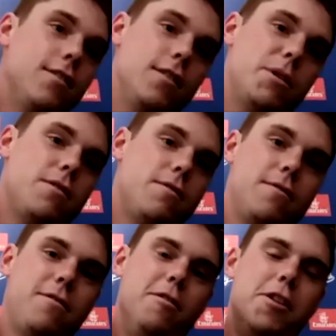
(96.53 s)
I mean,
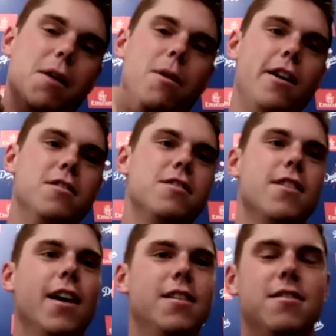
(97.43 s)
for a doubleheader, it's
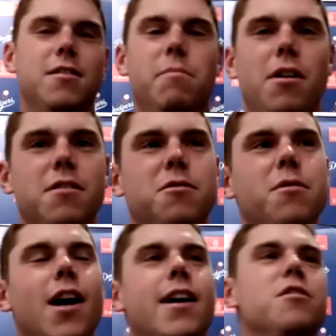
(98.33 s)
nice. Better than two
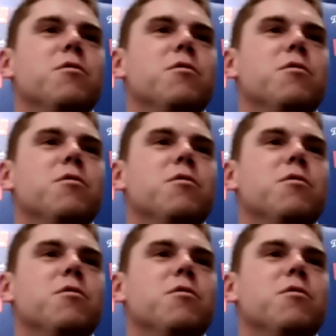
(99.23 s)
nines, for